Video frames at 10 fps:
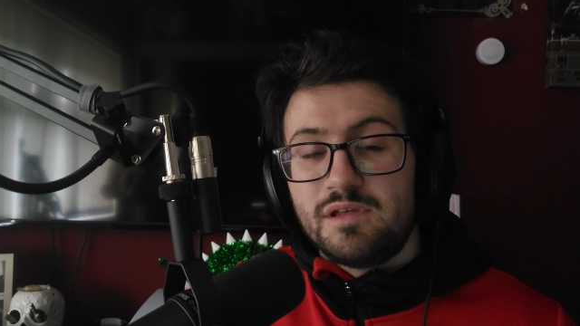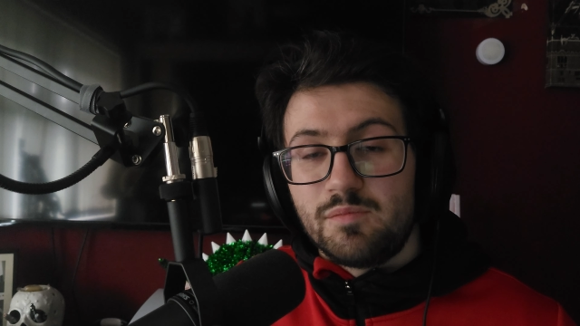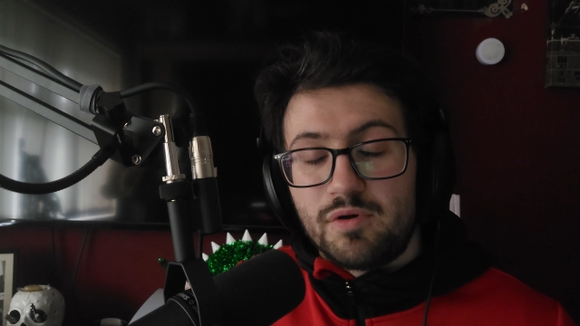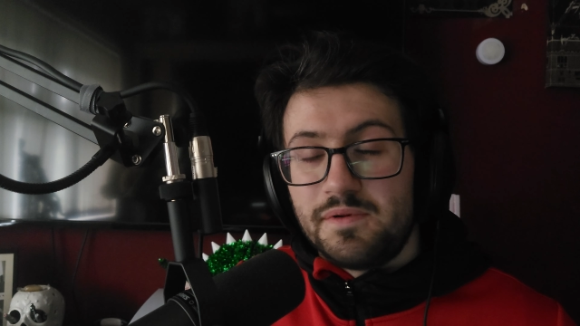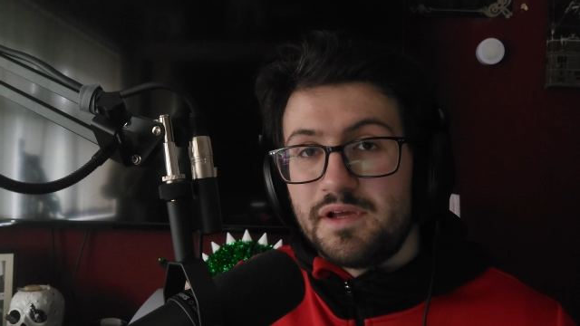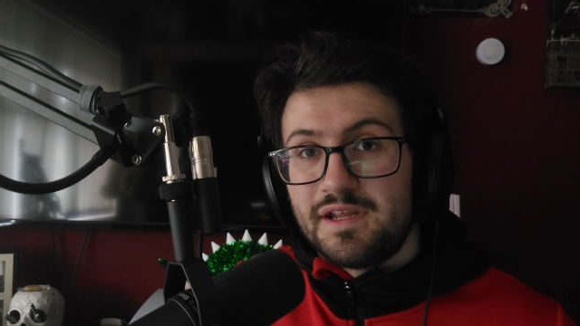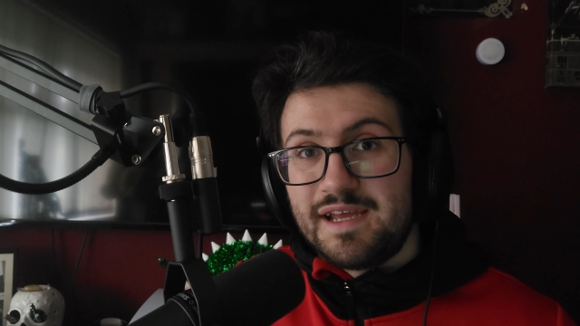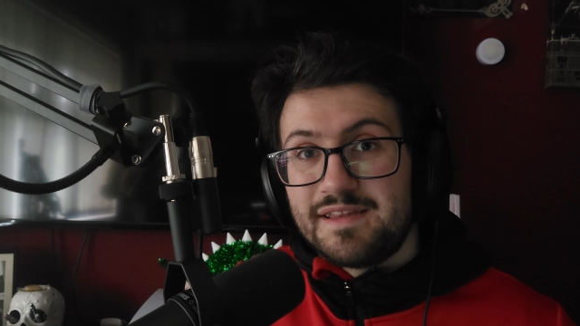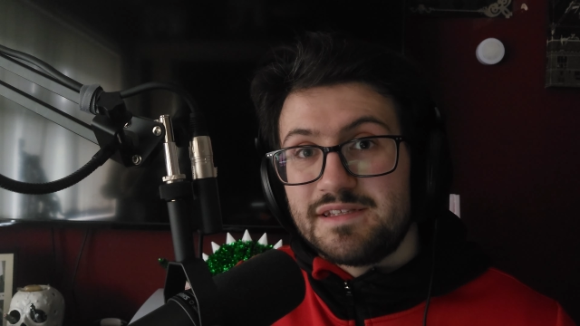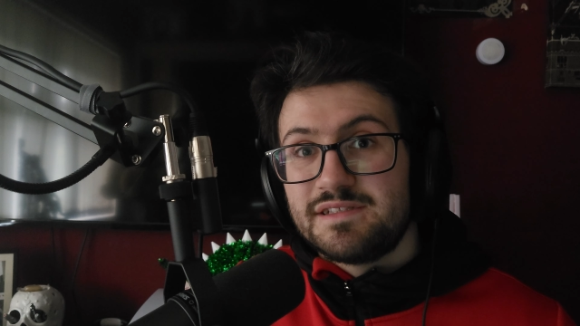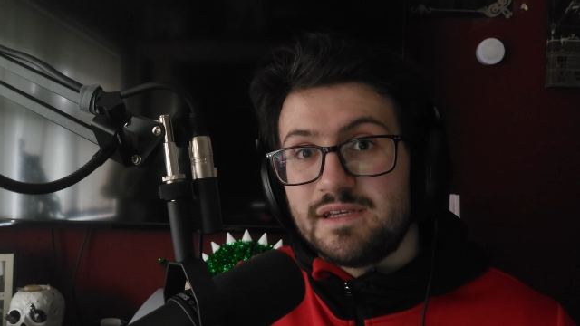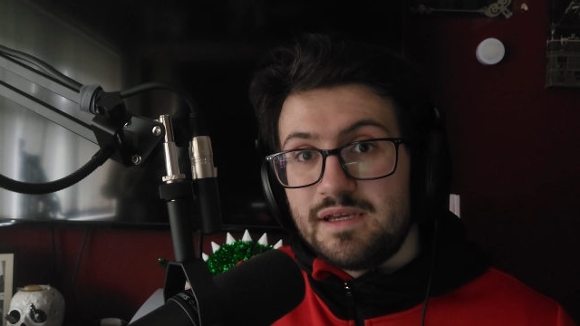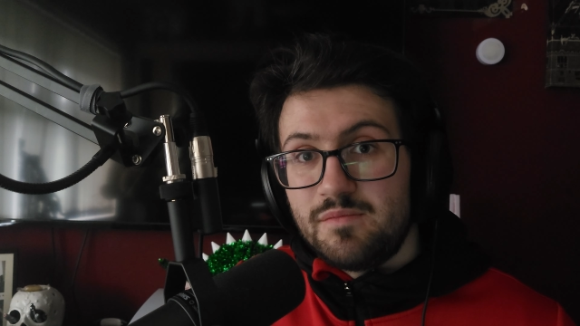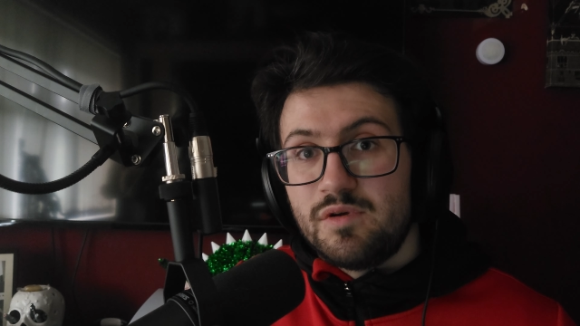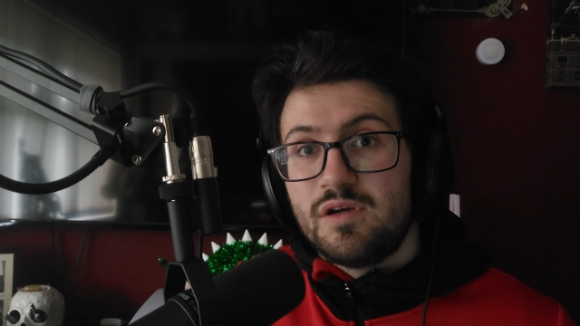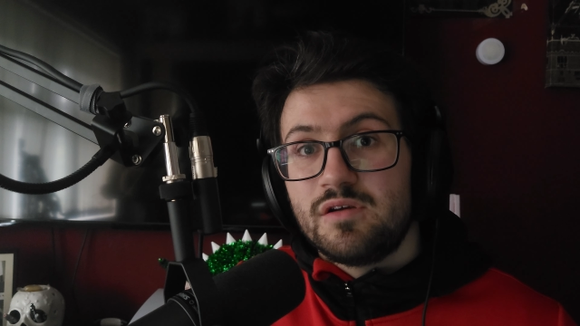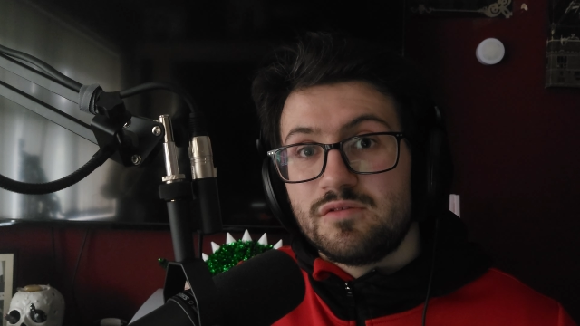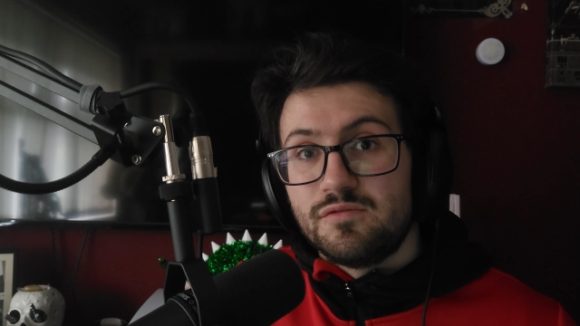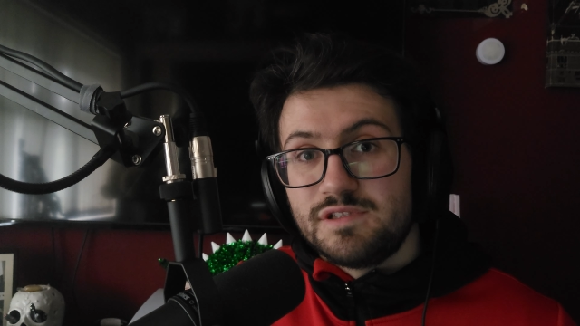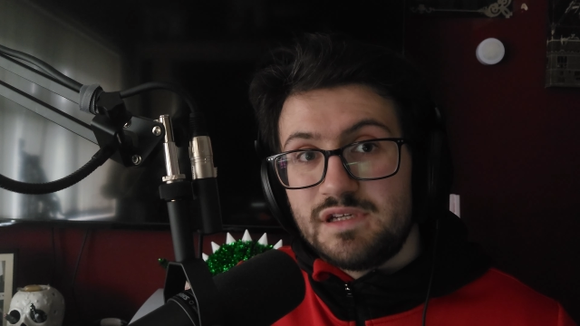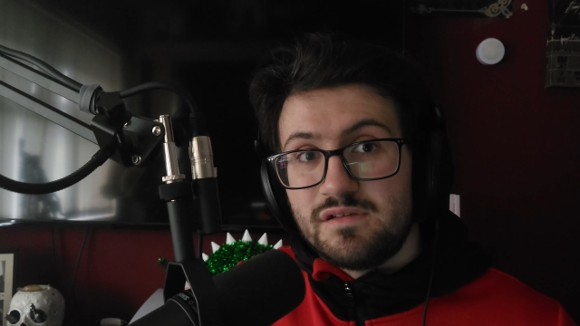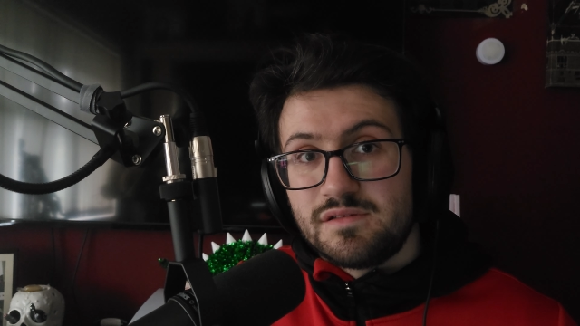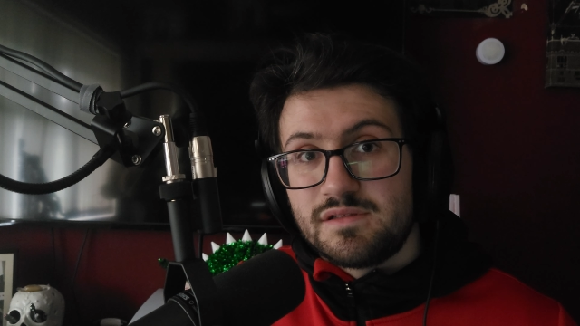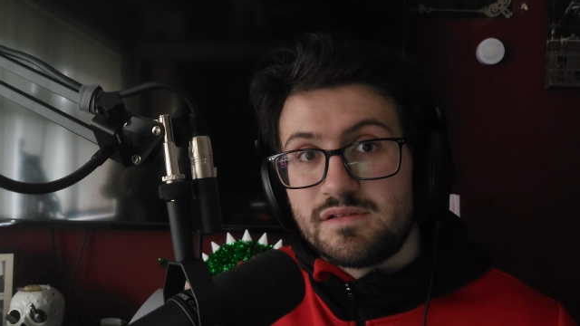you're probably going to get the same result.